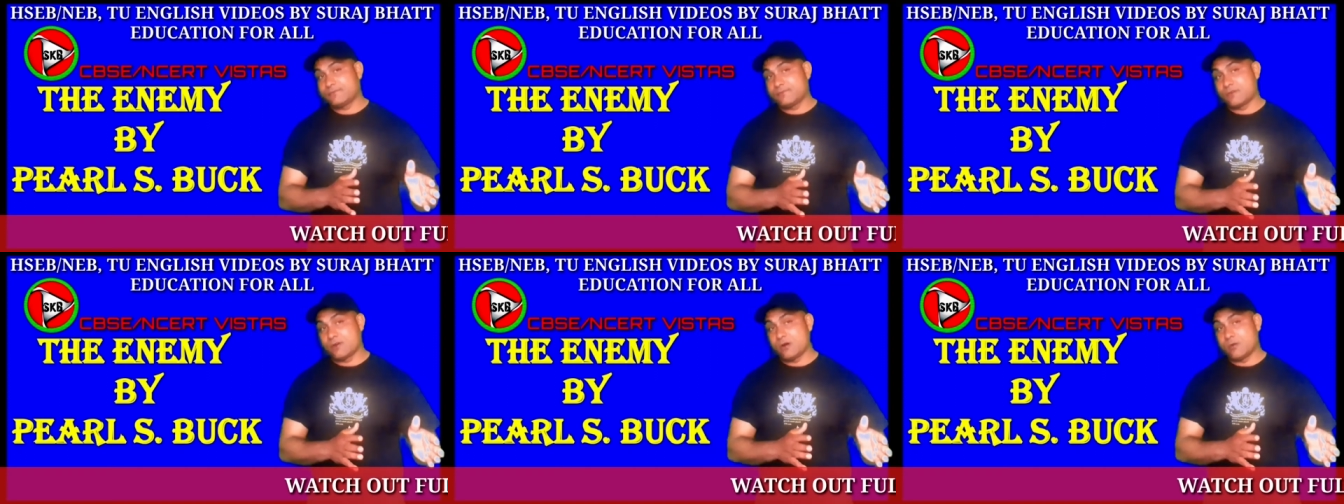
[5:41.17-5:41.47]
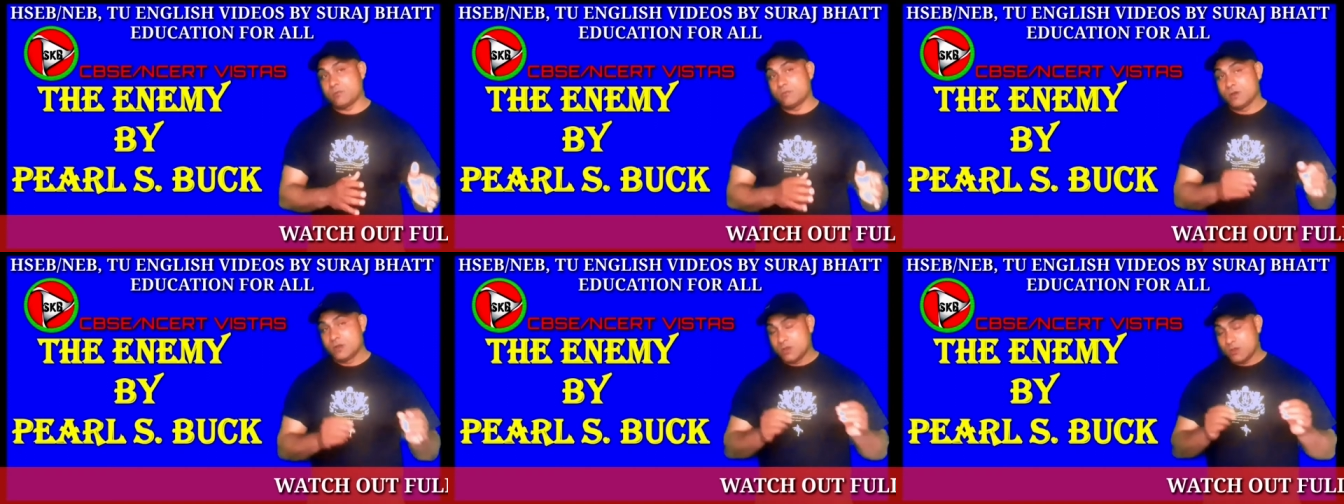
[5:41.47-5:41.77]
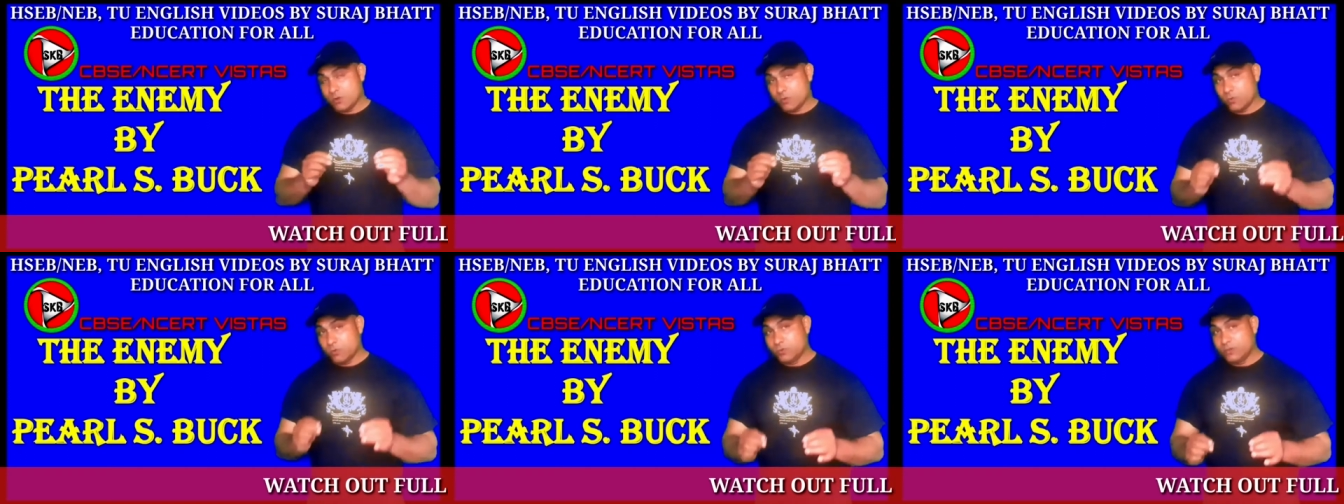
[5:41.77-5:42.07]
from
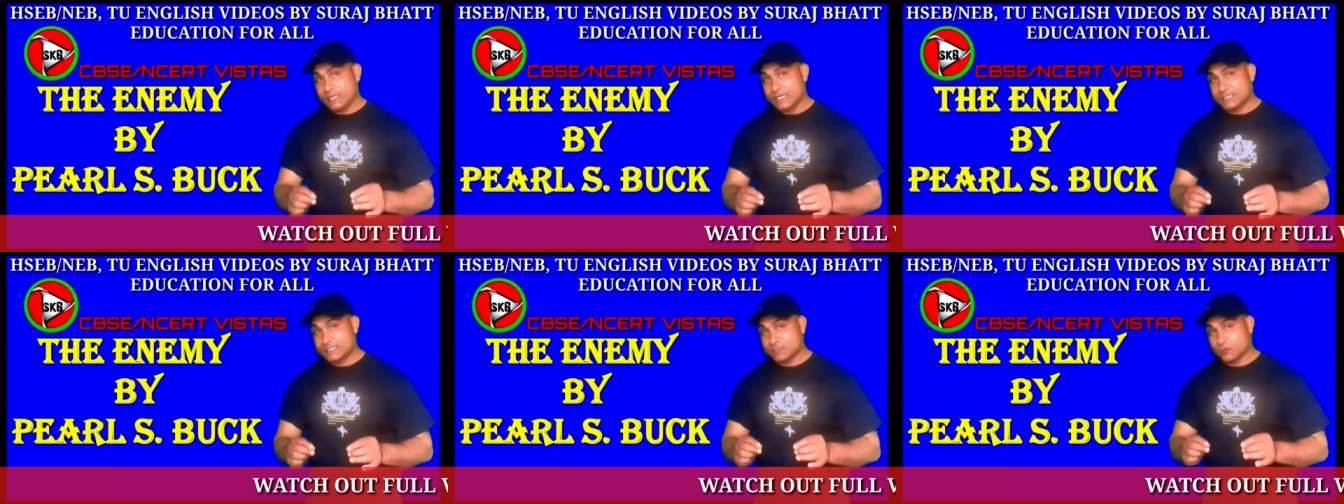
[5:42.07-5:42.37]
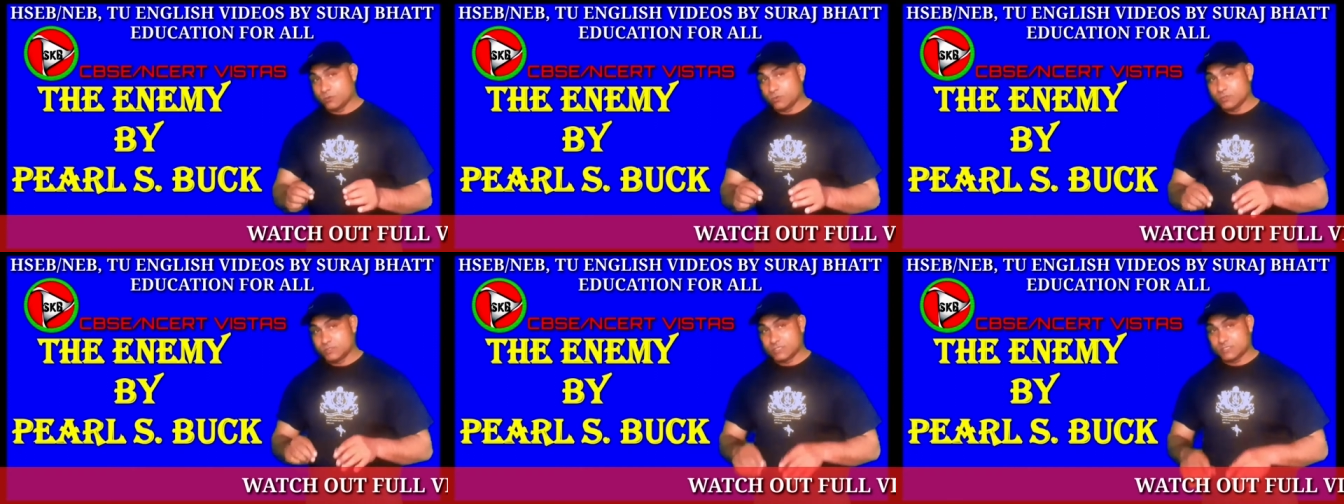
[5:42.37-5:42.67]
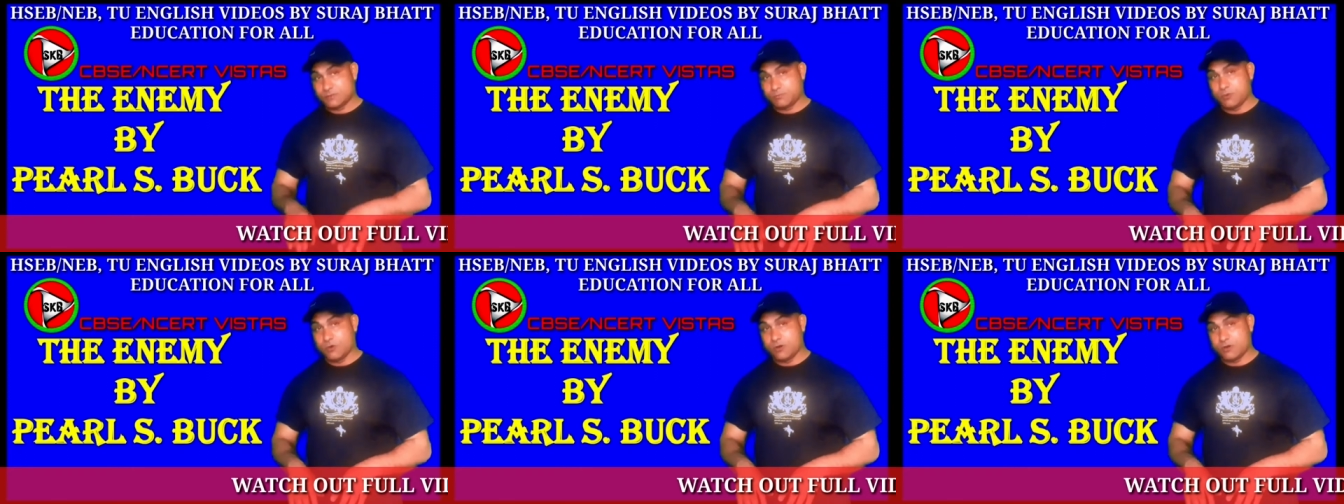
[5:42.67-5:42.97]
wounded
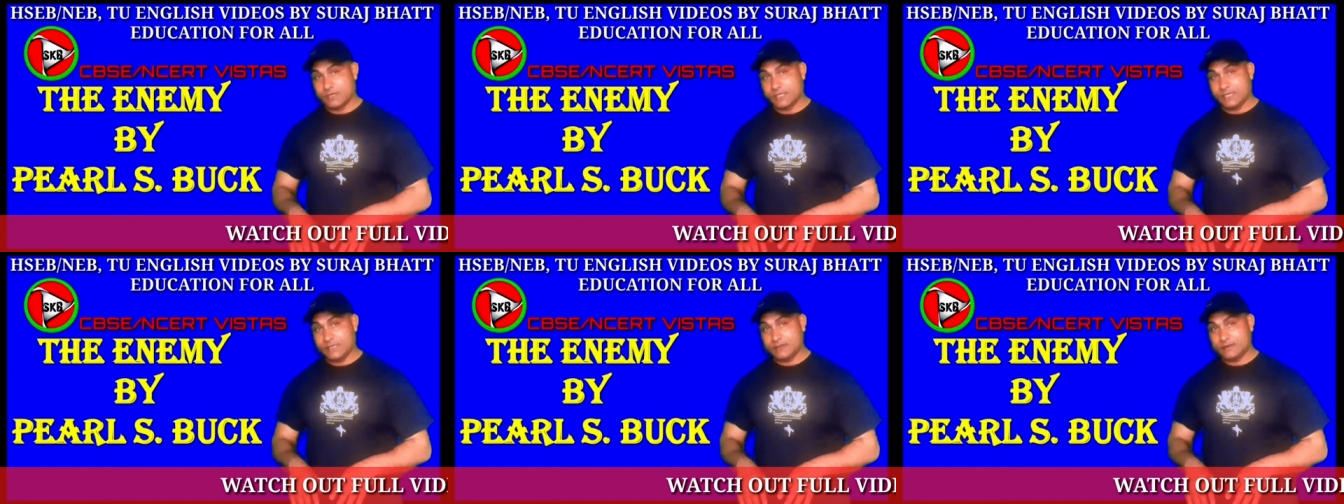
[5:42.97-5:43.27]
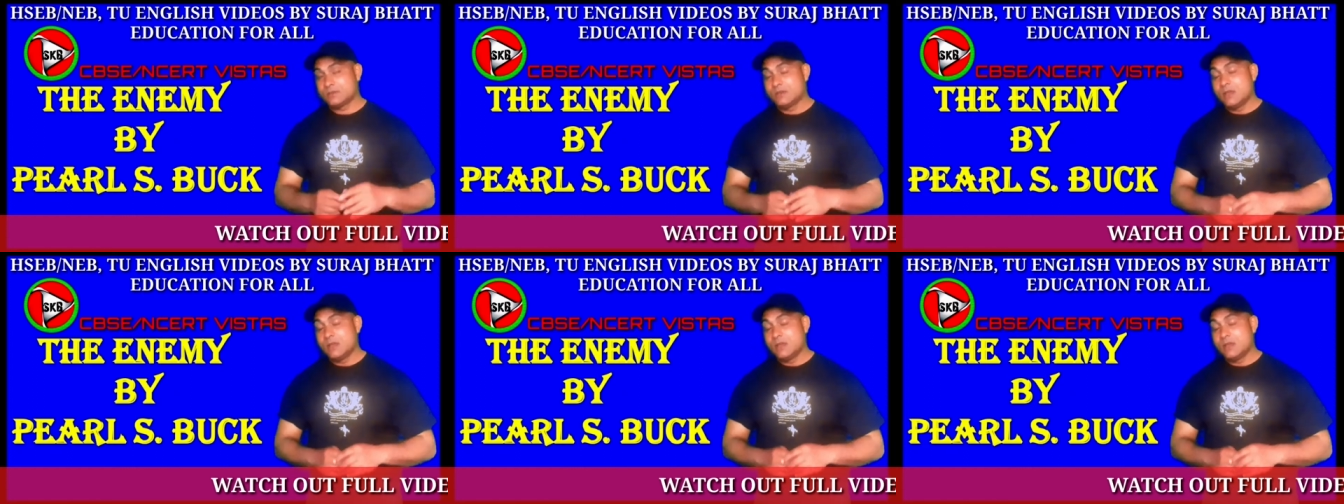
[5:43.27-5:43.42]
soldier's body.